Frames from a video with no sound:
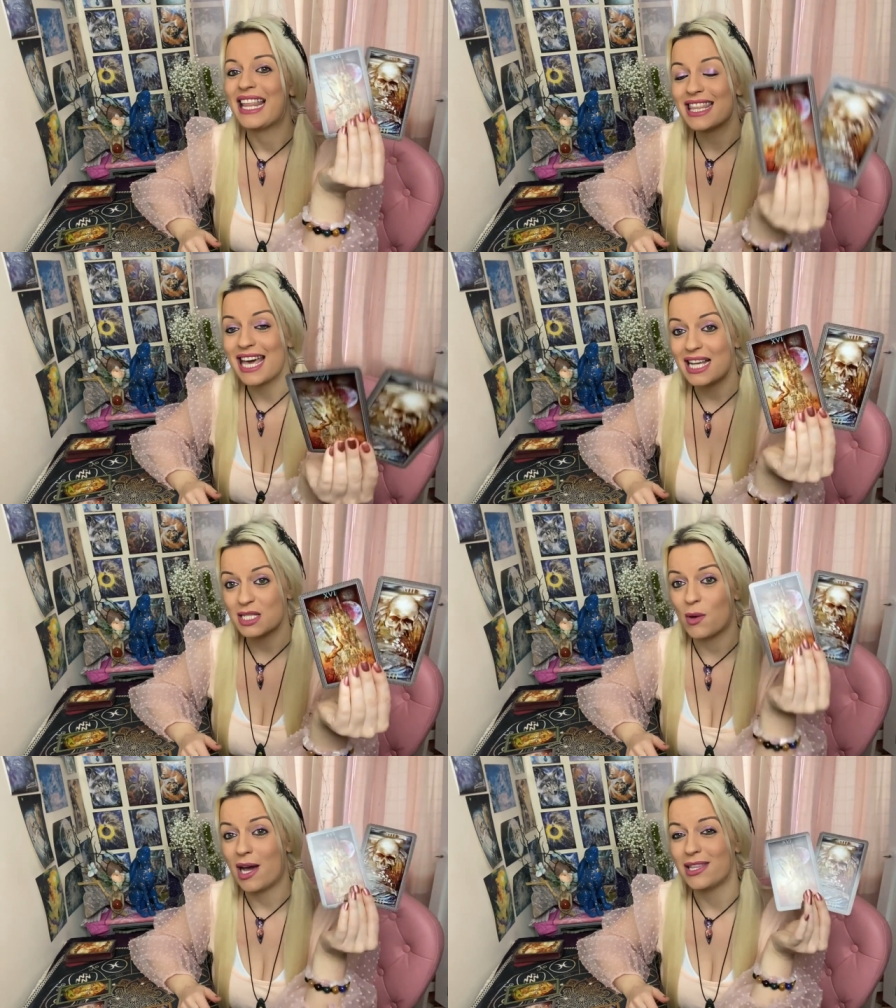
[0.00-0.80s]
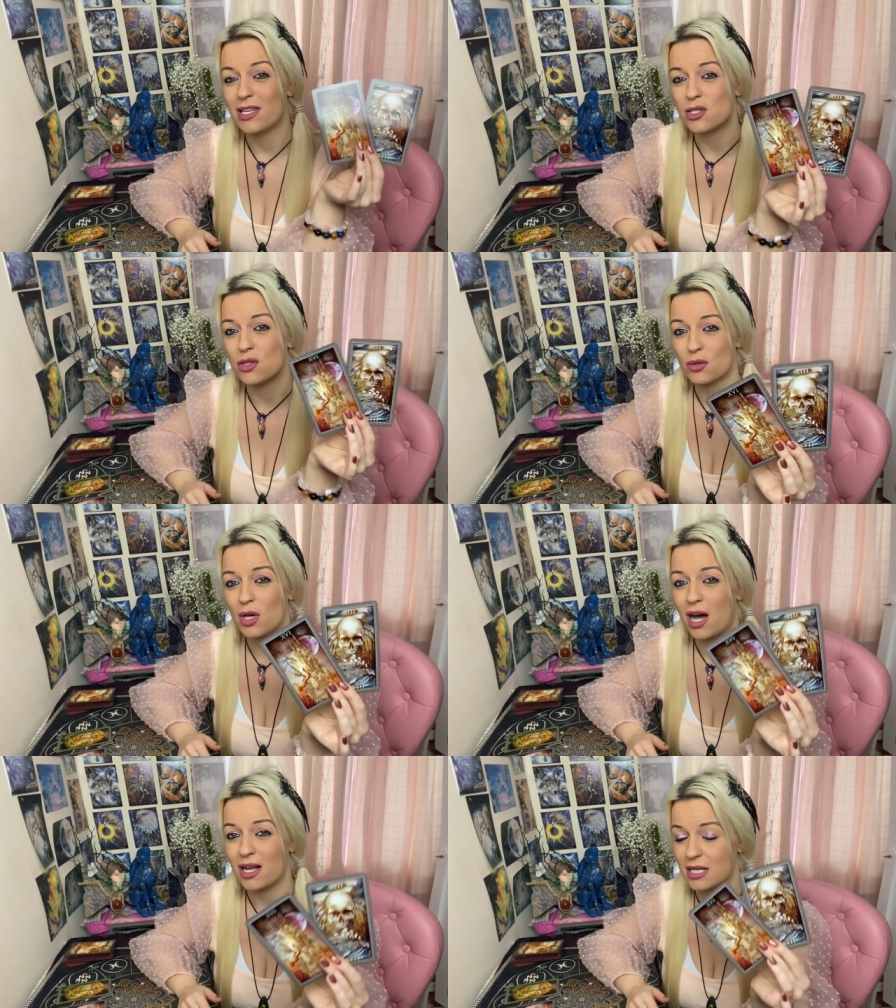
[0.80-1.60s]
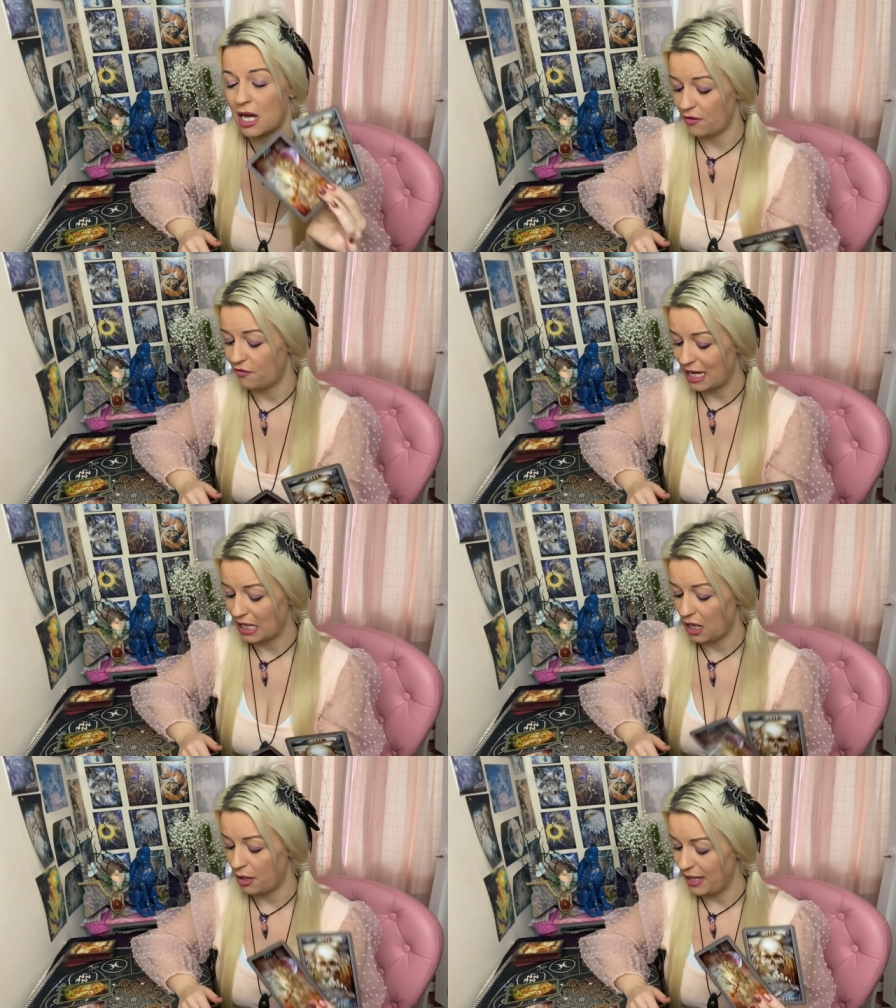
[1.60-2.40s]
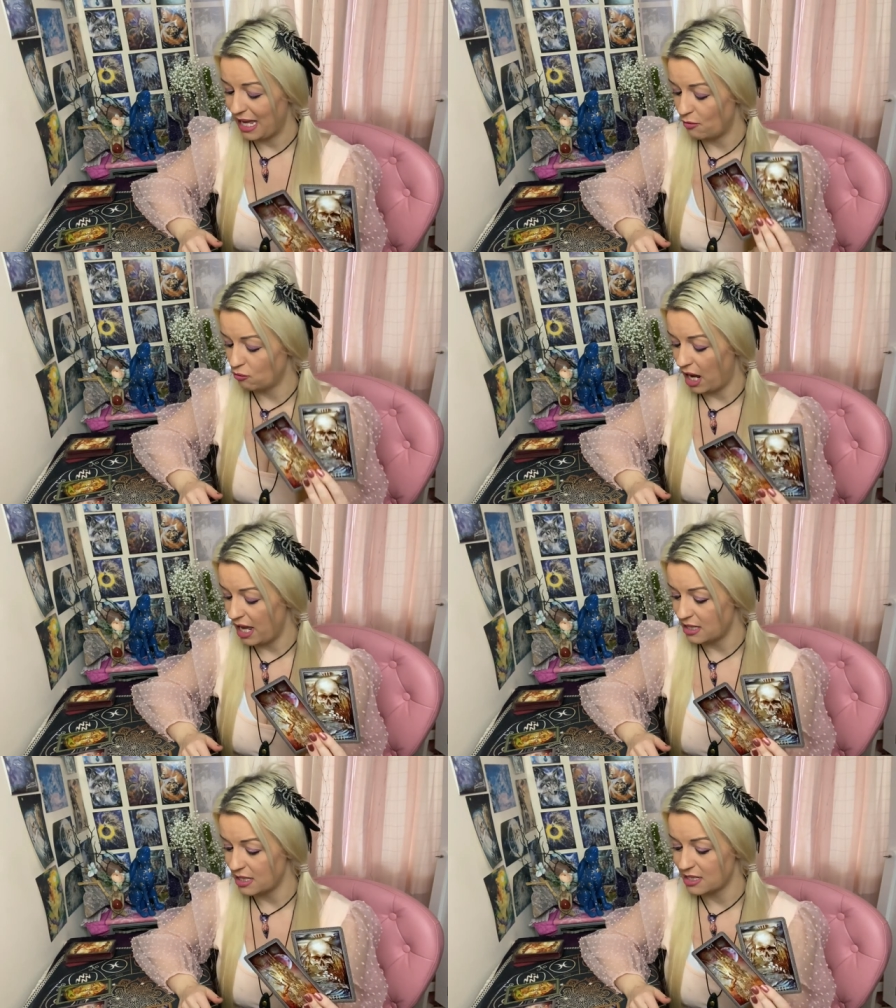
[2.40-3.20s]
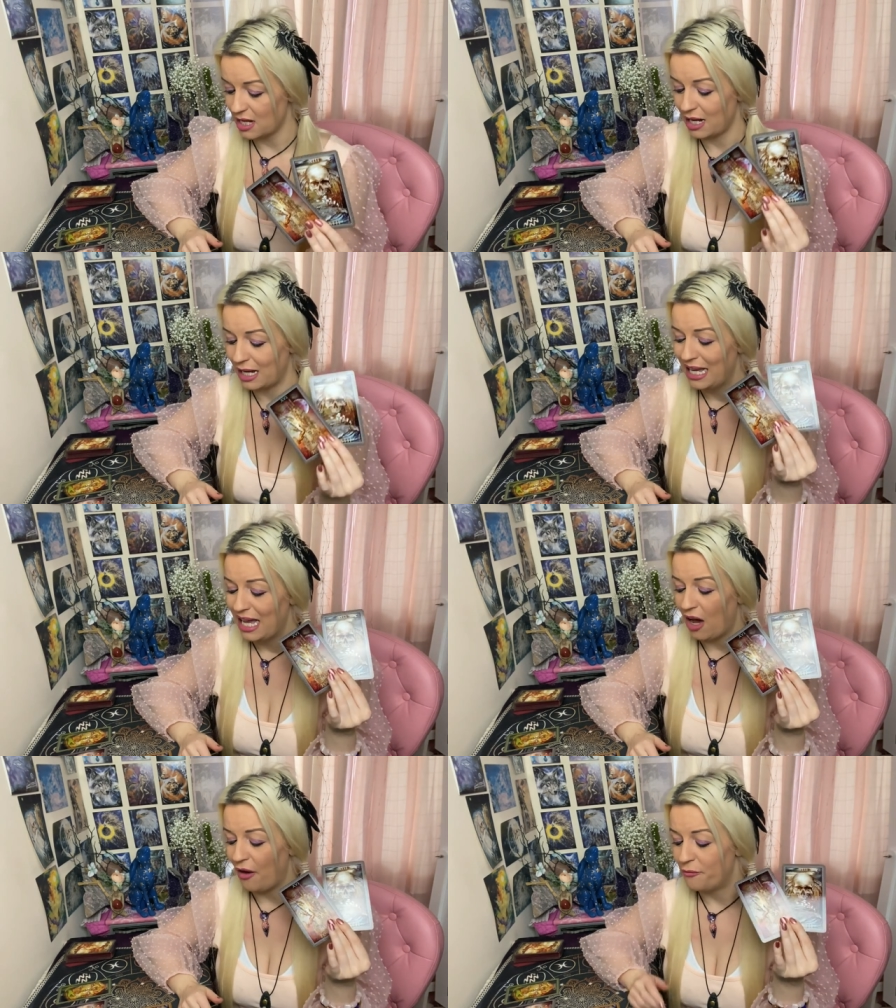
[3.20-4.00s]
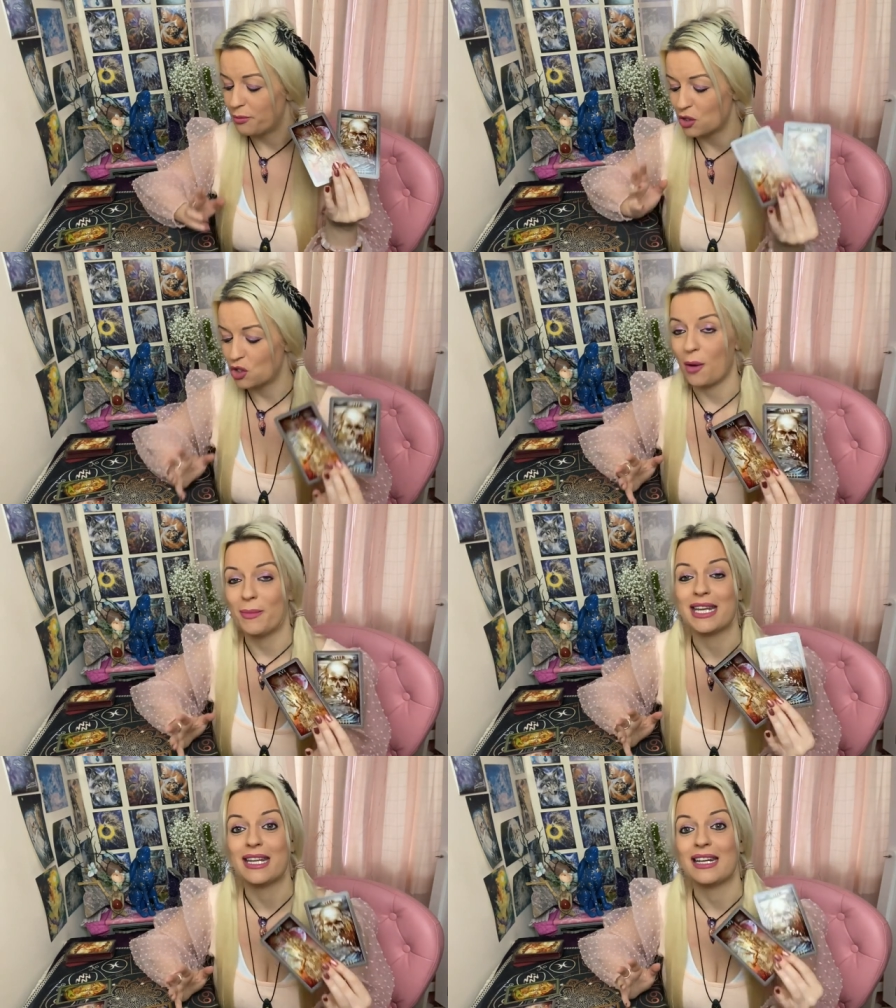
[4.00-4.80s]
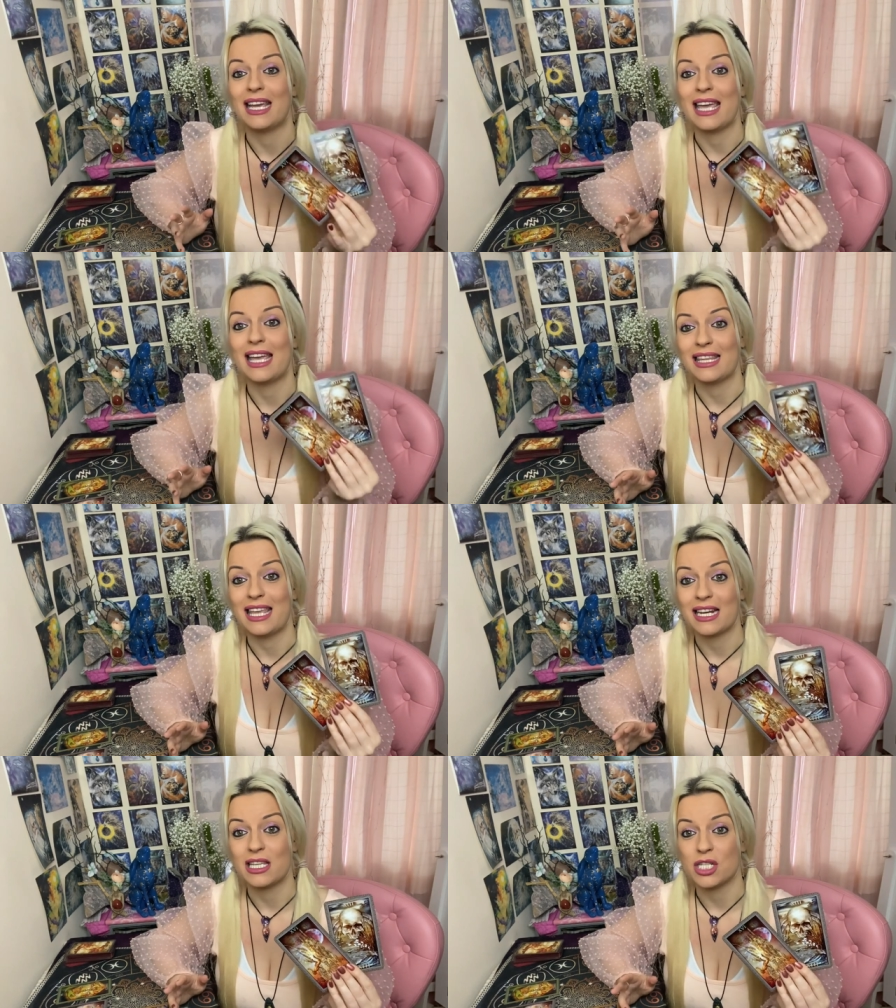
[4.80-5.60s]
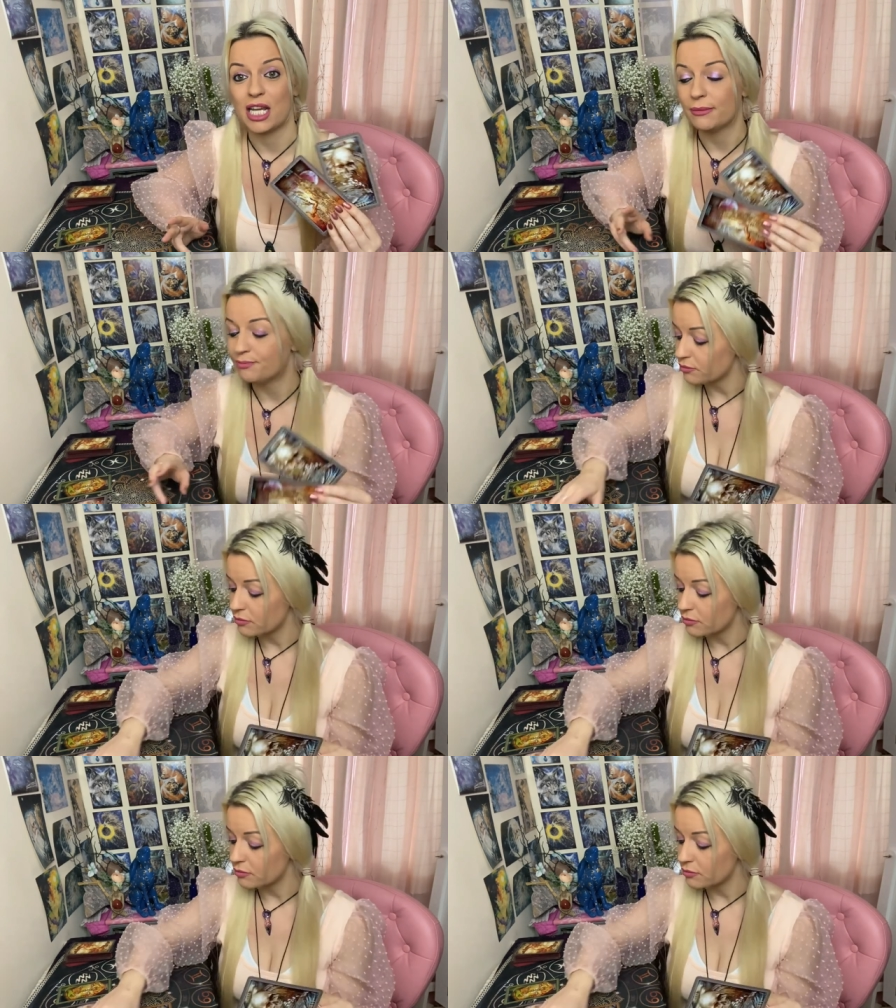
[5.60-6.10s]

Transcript: And that's why these two cards kind of flagging up here right at the start are predominantly in the energy.